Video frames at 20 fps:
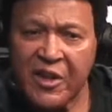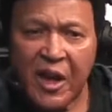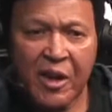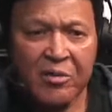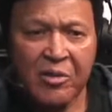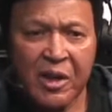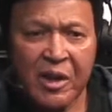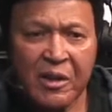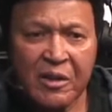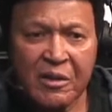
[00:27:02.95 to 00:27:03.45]
not
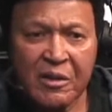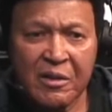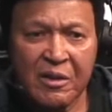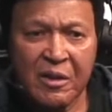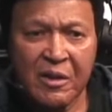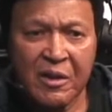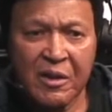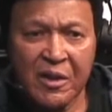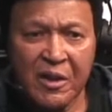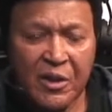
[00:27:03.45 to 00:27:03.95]
right.
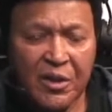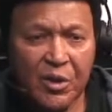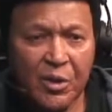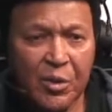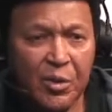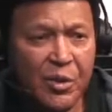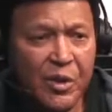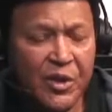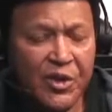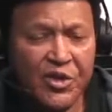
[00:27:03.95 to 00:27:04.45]
You
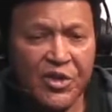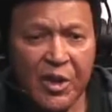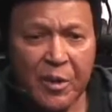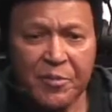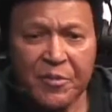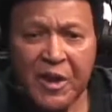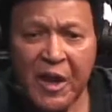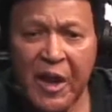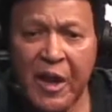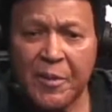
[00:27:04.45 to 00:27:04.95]
know,
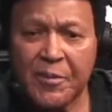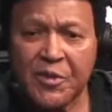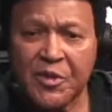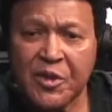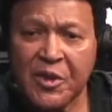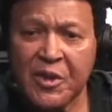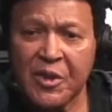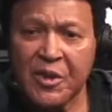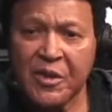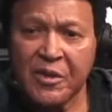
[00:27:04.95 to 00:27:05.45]
sometimes,
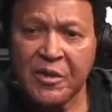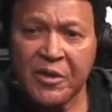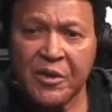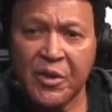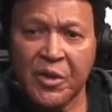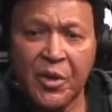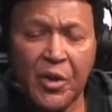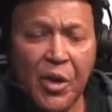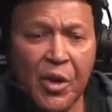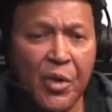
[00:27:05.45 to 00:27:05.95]
you
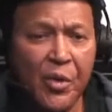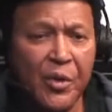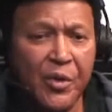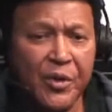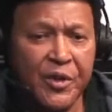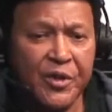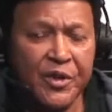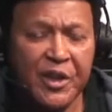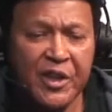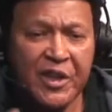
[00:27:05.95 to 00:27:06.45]
know,
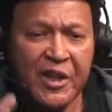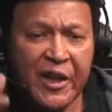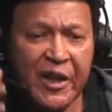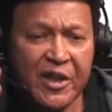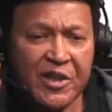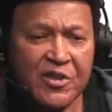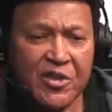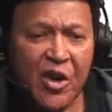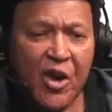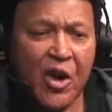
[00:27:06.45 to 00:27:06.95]
you
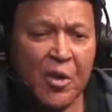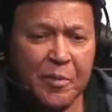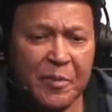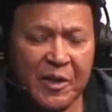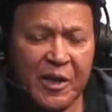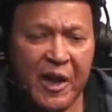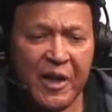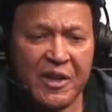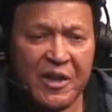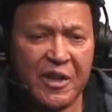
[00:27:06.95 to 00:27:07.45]
can't talk
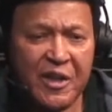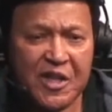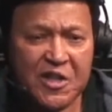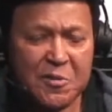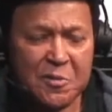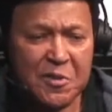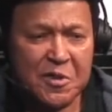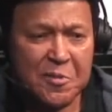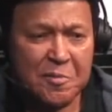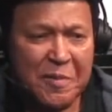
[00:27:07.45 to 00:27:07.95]
behind your
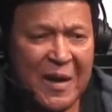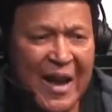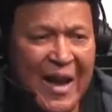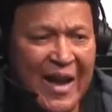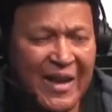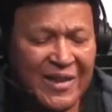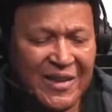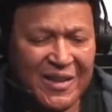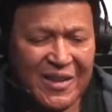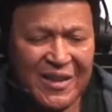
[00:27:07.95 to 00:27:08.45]
husband's
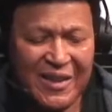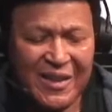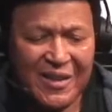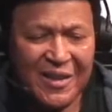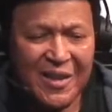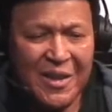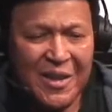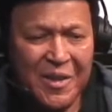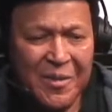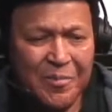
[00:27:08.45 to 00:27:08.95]
back. You can't
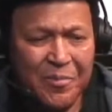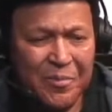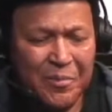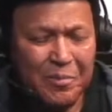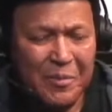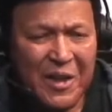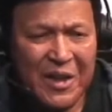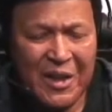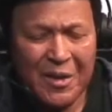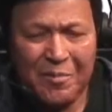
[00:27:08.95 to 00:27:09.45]

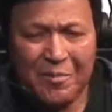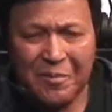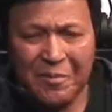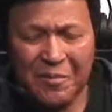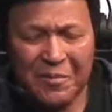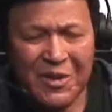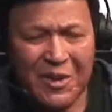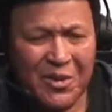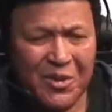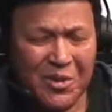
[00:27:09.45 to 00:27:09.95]
make
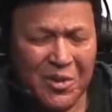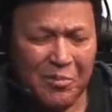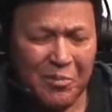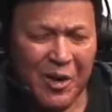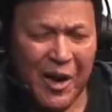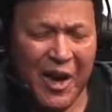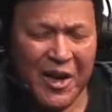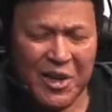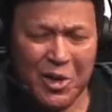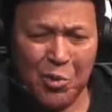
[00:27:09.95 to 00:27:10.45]
him, you know,
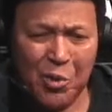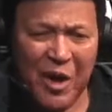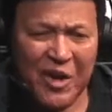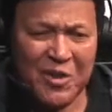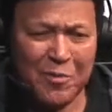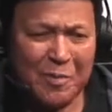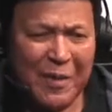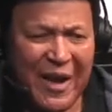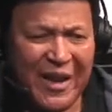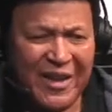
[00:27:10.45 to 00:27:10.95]
behind your
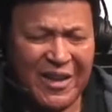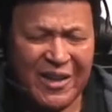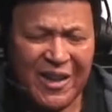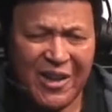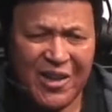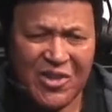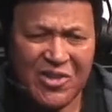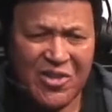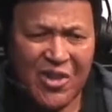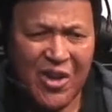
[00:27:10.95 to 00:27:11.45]
wife's back. You're
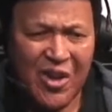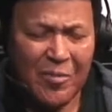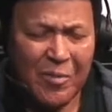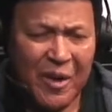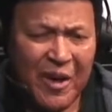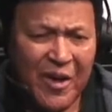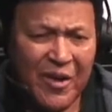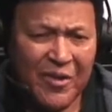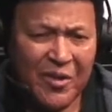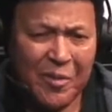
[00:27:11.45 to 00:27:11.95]
not going to talk
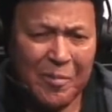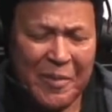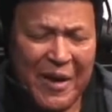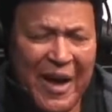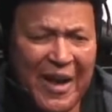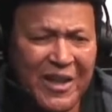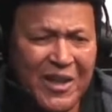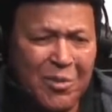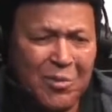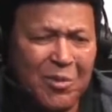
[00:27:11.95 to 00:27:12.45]
behind her
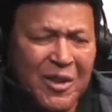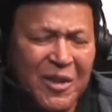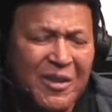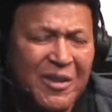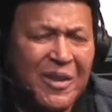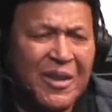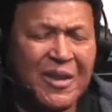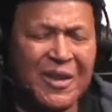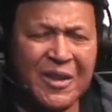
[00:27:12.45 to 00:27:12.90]
back. You want to,